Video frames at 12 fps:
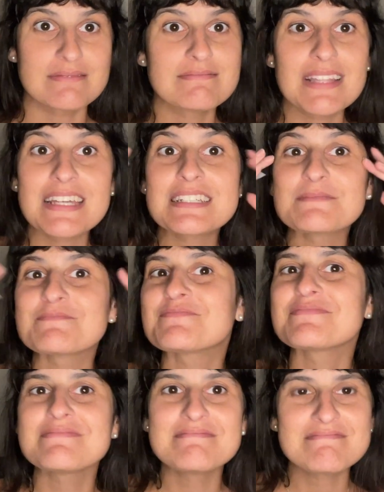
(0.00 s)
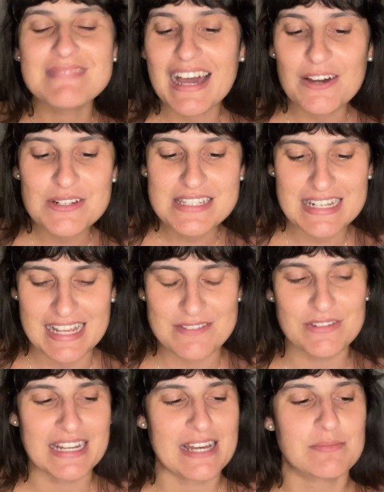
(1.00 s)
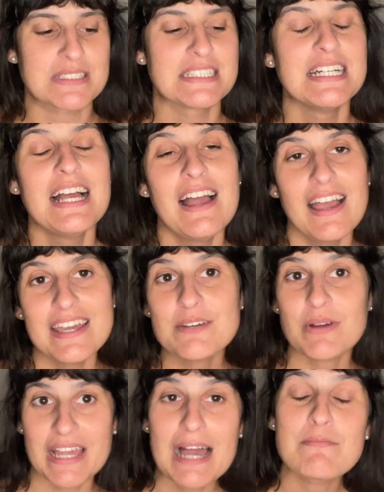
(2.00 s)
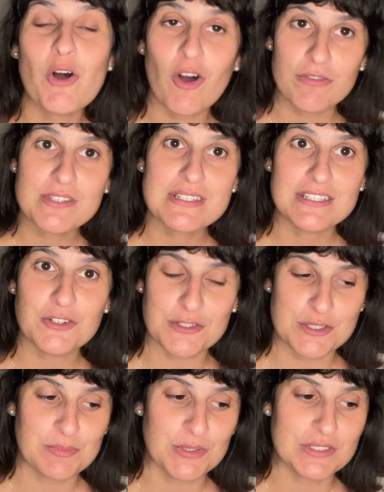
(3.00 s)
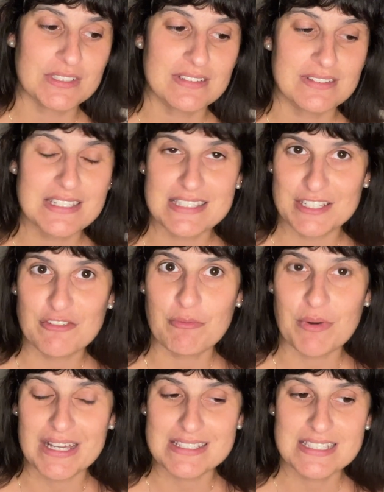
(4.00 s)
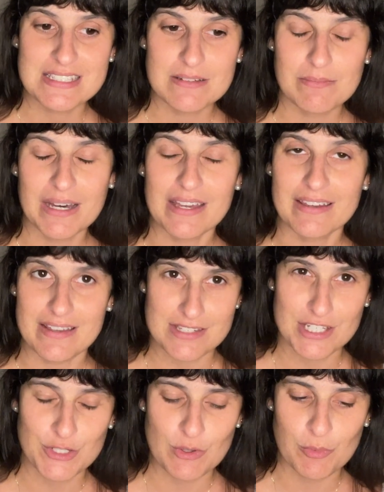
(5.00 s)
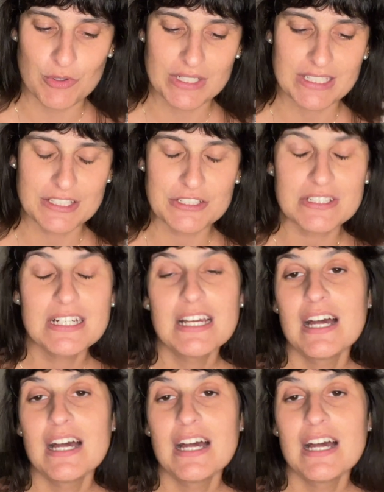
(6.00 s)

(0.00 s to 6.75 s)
Like, how does that even happen? Anyway, I'm obviously going to put The City of Brass by S. Chakraborty here.